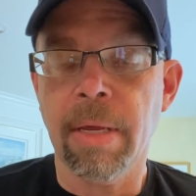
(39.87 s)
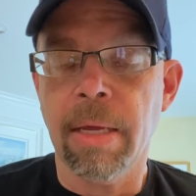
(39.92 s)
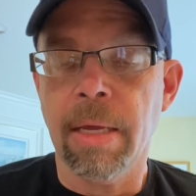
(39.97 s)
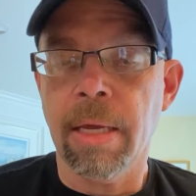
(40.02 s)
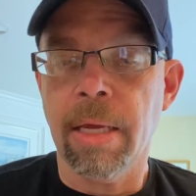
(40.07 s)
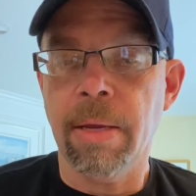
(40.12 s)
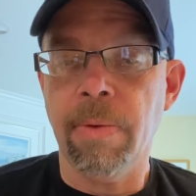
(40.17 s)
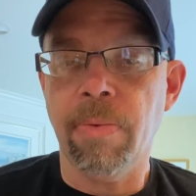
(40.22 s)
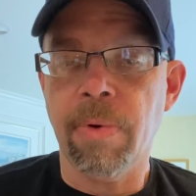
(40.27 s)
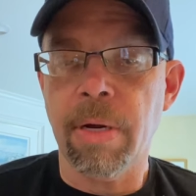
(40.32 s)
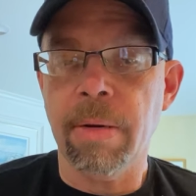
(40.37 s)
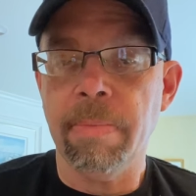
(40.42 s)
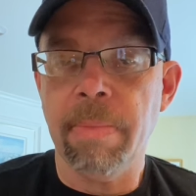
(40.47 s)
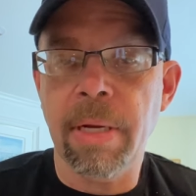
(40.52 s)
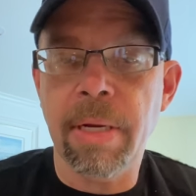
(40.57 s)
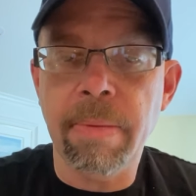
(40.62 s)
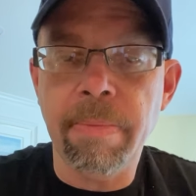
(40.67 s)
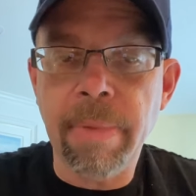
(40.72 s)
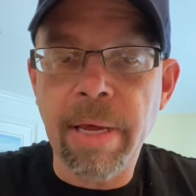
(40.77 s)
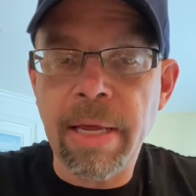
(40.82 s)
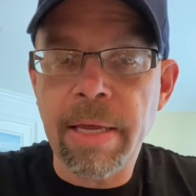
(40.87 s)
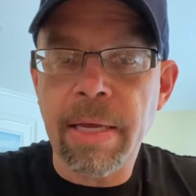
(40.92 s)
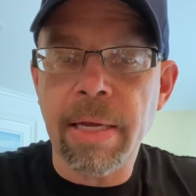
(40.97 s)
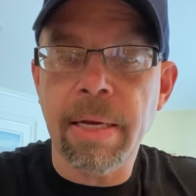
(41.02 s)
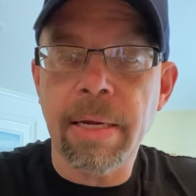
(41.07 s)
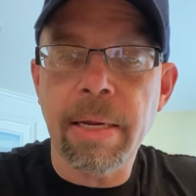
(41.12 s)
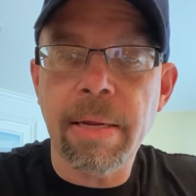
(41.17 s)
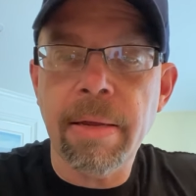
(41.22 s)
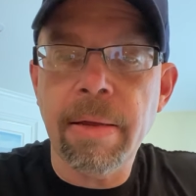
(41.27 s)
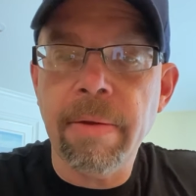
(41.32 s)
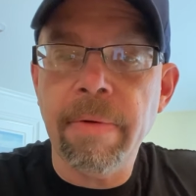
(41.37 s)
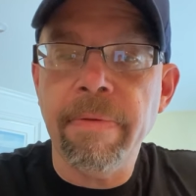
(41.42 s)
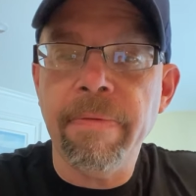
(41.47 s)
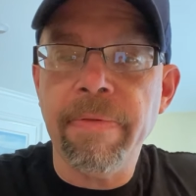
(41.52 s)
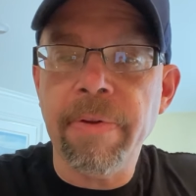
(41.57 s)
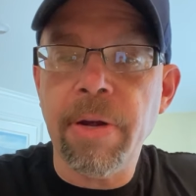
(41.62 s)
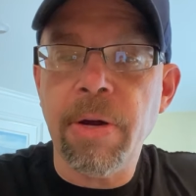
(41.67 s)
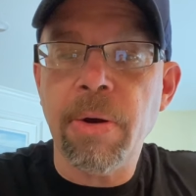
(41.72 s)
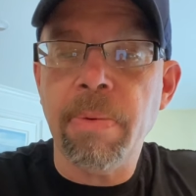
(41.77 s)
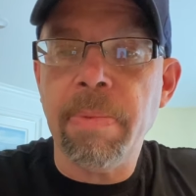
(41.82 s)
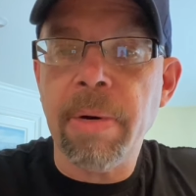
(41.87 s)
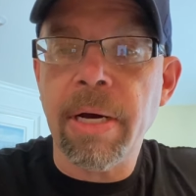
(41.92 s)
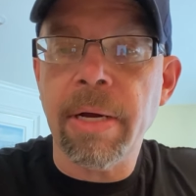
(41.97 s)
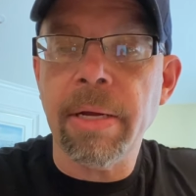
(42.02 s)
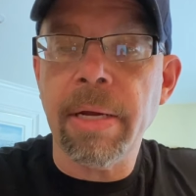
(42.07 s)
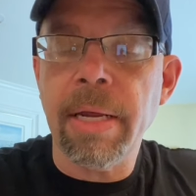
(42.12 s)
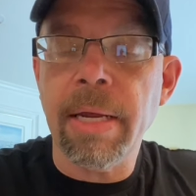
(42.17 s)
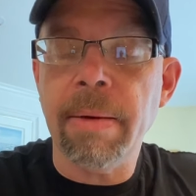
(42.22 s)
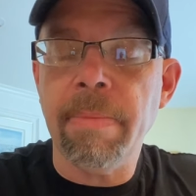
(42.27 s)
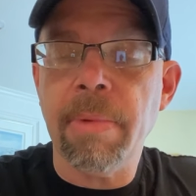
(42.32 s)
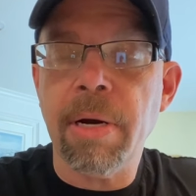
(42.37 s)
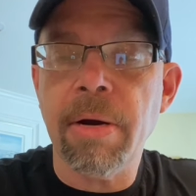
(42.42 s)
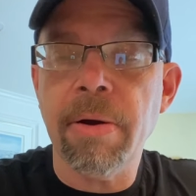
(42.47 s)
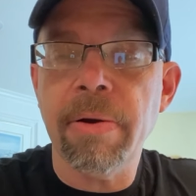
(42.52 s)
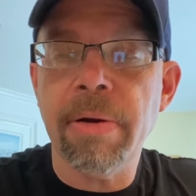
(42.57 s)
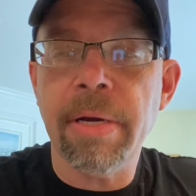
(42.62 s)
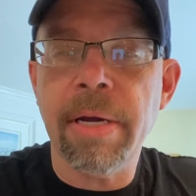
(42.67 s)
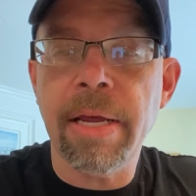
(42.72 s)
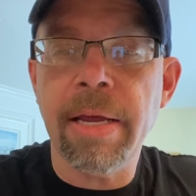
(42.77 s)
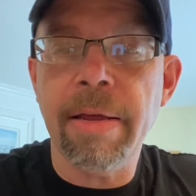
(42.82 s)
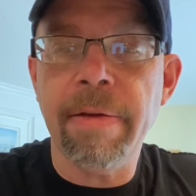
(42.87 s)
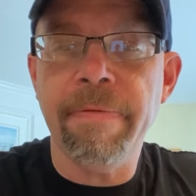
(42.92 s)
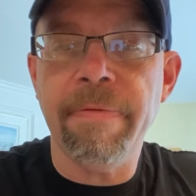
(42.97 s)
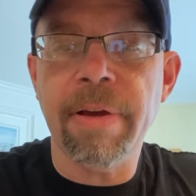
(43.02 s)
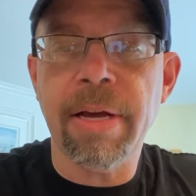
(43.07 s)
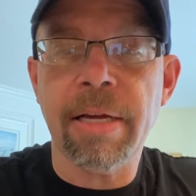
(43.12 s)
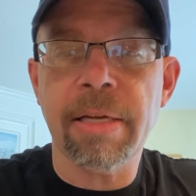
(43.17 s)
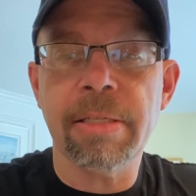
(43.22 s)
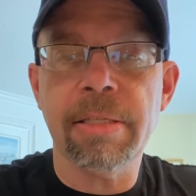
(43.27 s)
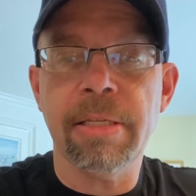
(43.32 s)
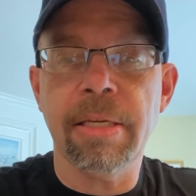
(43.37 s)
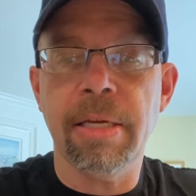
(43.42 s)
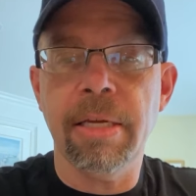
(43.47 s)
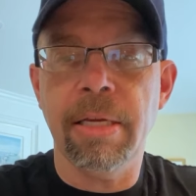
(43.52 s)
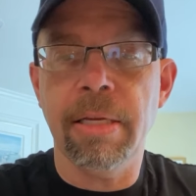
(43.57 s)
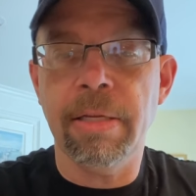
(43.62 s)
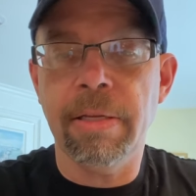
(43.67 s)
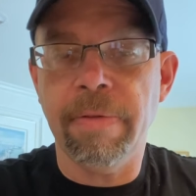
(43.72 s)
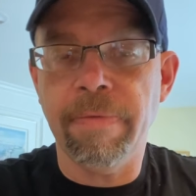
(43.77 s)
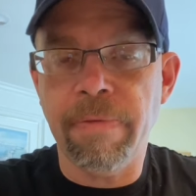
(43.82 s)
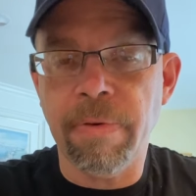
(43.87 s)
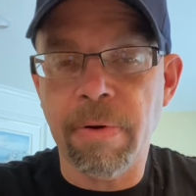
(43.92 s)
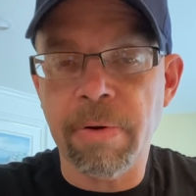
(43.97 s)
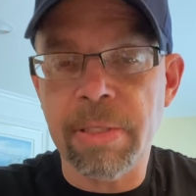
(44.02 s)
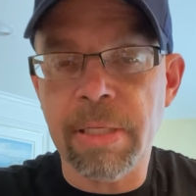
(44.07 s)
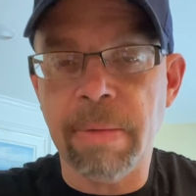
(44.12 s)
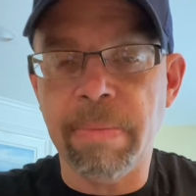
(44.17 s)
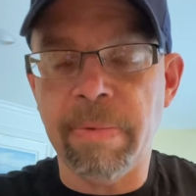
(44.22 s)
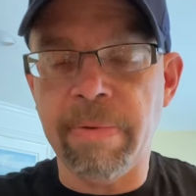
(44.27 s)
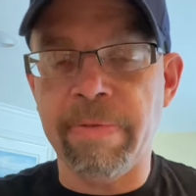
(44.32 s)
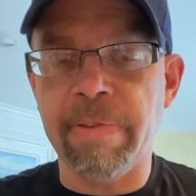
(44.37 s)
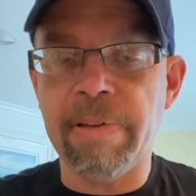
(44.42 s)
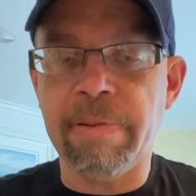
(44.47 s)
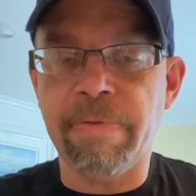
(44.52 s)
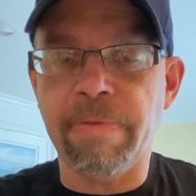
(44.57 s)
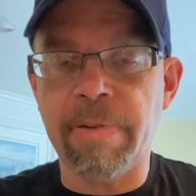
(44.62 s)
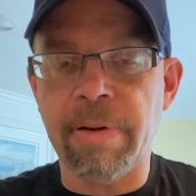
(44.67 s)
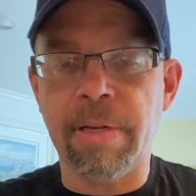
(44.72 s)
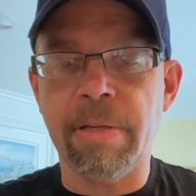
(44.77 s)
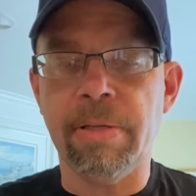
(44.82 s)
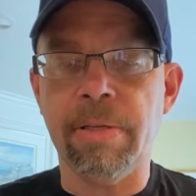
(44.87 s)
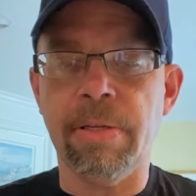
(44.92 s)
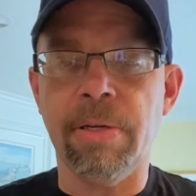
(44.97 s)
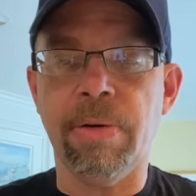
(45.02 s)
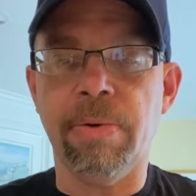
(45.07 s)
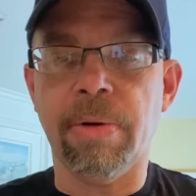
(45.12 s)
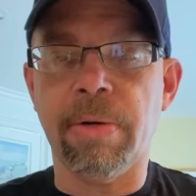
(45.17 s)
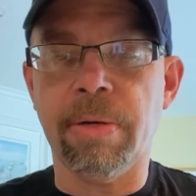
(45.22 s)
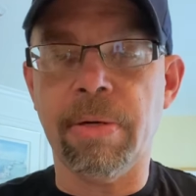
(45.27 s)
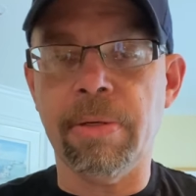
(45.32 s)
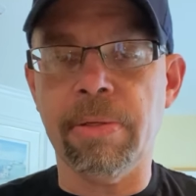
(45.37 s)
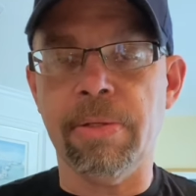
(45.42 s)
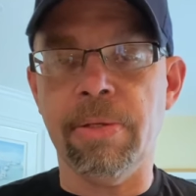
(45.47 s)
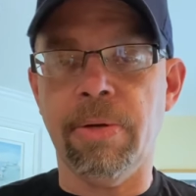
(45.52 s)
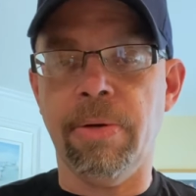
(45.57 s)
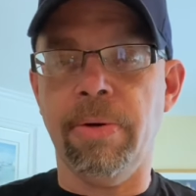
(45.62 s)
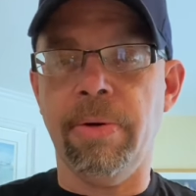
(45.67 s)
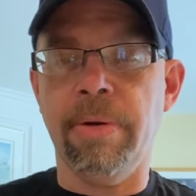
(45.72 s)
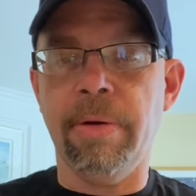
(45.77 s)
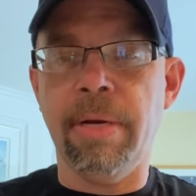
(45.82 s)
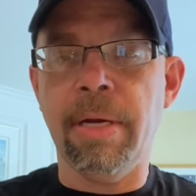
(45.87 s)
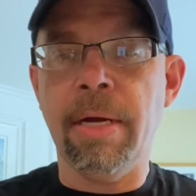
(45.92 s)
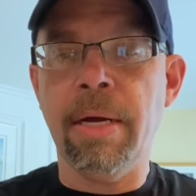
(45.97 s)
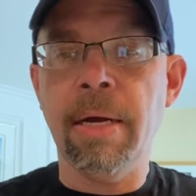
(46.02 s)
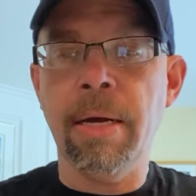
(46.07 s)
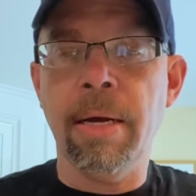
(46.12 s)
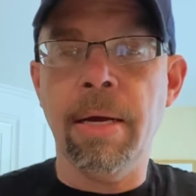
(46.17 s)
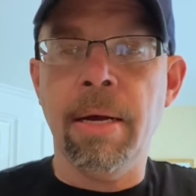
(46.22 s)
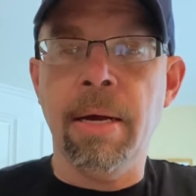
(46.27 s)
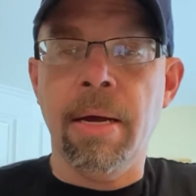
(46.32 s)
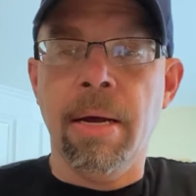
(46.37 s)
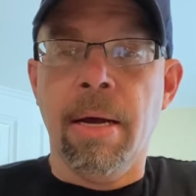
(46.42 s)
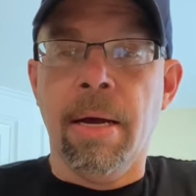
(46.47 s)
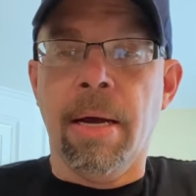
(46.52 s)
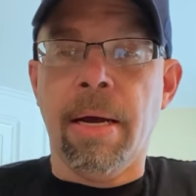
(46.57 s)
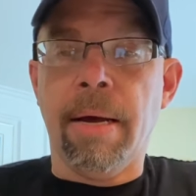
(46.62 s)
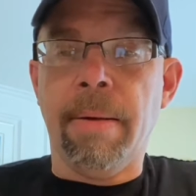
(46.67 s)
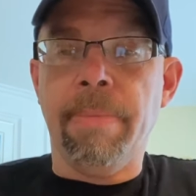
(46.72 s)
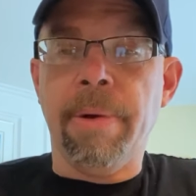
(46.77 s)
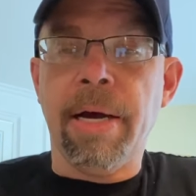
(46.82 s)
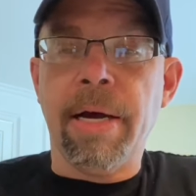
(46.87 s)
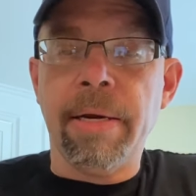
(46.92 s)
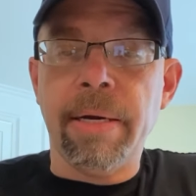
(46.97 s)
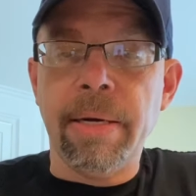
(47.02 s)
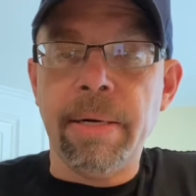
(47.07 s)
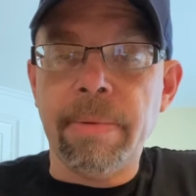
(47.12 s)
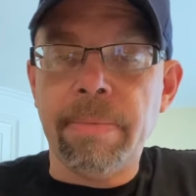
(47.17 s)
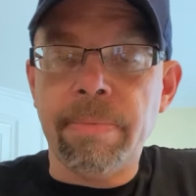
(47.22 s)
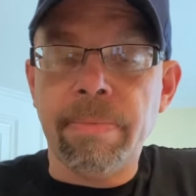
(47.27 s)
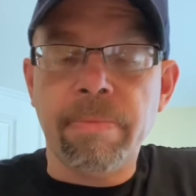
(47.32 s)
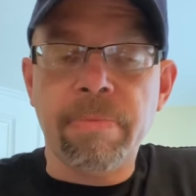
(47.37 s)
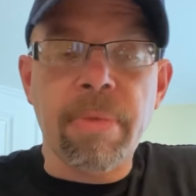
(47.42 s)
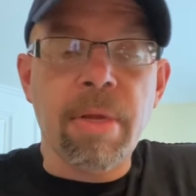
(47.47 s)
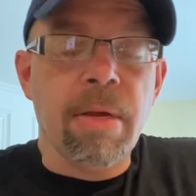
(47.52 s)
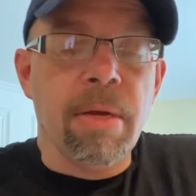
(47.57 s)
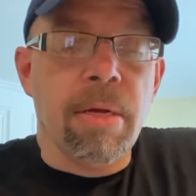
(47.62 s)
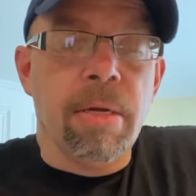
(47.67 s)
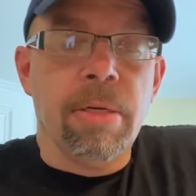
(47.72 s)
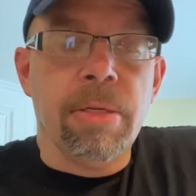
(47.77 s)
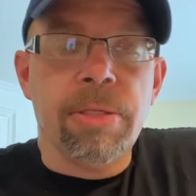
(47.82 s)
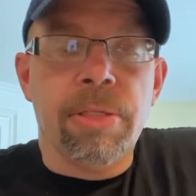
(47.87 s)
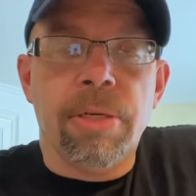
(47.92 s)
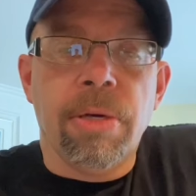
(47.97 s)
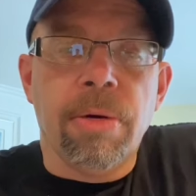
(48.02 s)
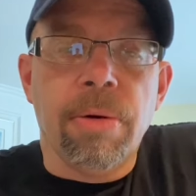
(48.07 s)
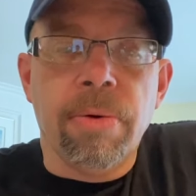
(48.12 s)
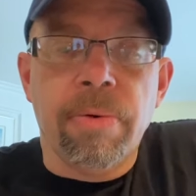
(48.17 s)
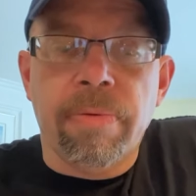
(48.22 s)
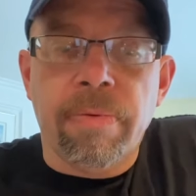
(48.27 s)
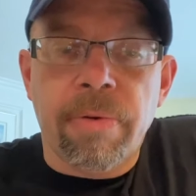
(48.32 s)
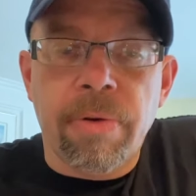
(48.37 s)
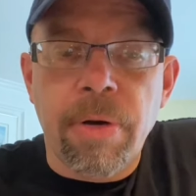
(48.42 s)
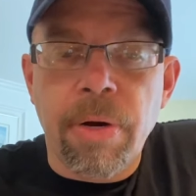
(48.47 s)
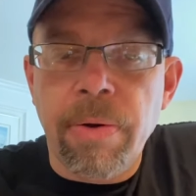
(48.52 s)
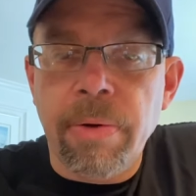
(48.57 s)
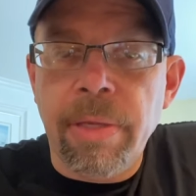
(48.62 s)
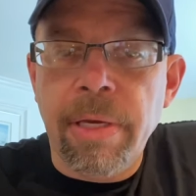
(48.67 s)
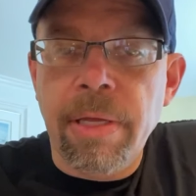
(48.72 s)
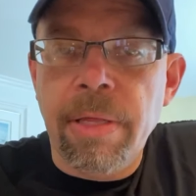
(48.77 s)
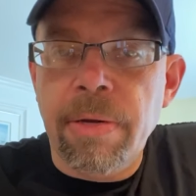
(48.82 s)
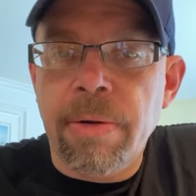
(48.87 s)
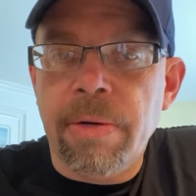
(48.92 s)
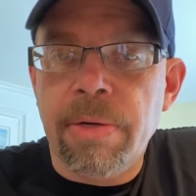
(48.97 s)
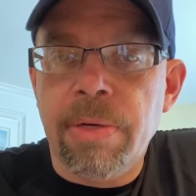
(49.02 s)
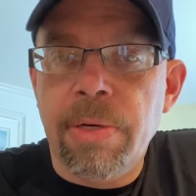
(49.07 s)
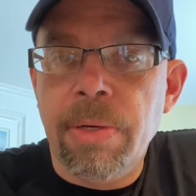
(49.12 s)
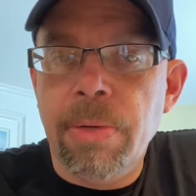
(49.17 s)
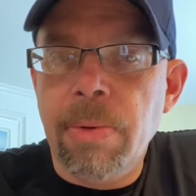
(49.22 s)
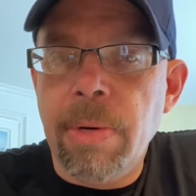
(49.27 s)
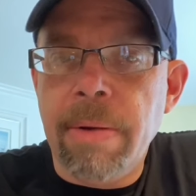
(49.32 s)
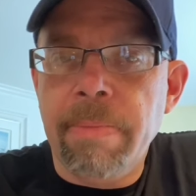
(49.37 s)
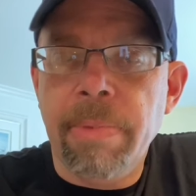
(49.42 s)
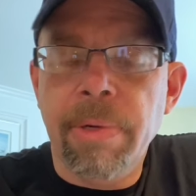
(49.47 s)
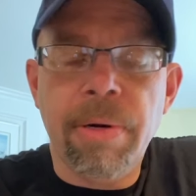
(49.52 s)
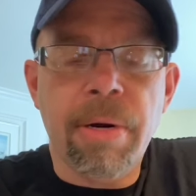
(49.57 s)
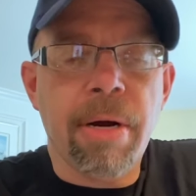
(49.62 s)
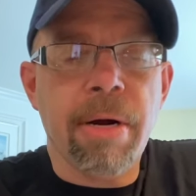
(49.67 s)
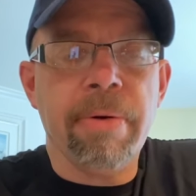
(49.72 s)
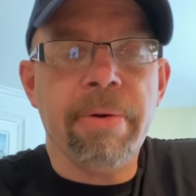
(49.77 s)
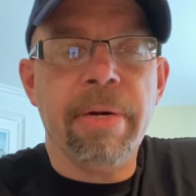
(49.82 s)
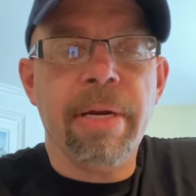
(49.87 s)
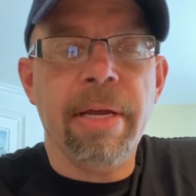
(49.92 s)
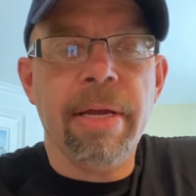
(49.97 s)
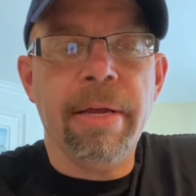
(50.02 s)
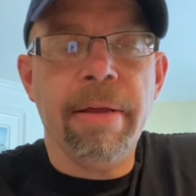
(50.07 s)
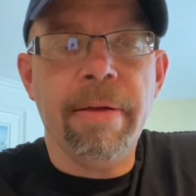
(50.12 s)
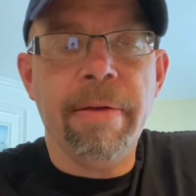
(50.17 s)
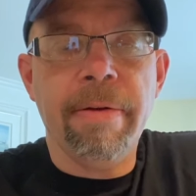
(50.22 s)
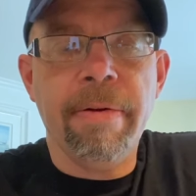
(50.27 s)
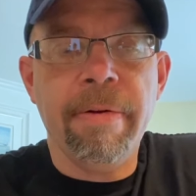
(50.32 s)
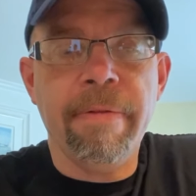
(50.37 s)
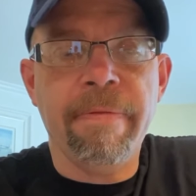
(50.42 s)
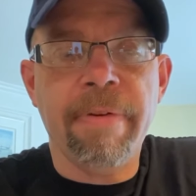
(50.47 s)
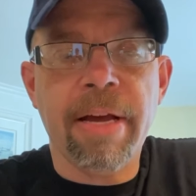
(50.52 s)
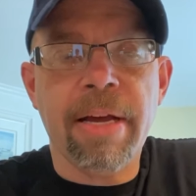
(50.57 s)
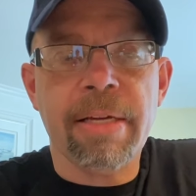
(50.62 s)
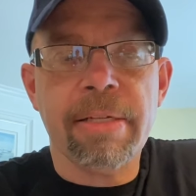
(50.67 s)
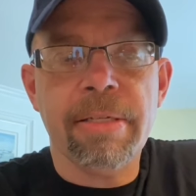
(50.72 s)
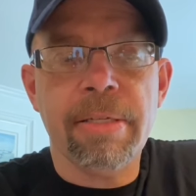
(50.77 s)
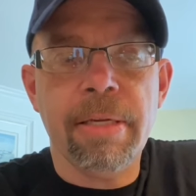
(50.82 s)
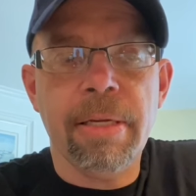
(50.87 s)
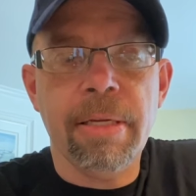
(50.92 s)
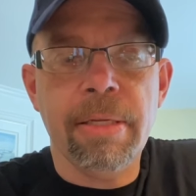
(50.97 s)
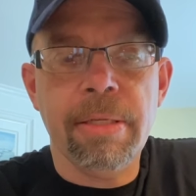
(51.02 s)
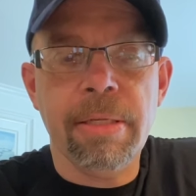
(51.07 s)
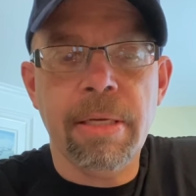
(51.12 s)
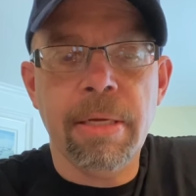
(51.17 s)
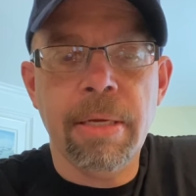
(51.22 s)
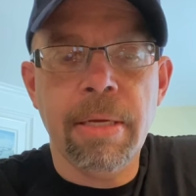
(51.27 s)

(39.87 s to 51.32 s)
he wanted me to make a video about mRNA vaccines for some of his friends who are concerned about it. So currently there are two mRNA vaccines